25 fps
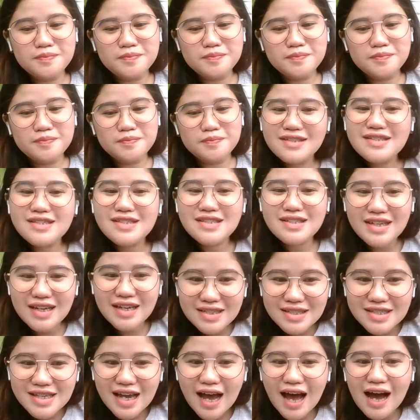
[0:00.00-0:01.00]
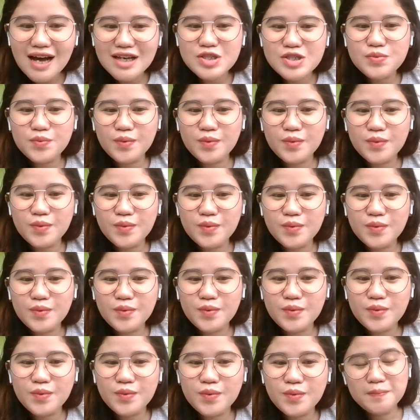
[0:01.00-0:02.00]
United States has one of
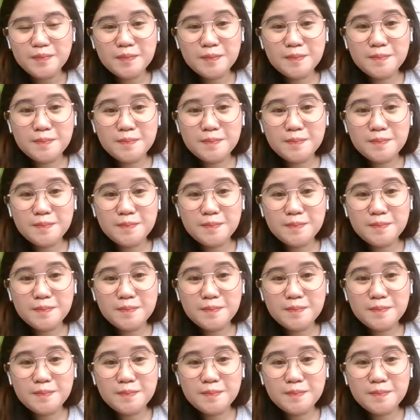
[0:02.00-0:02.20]
the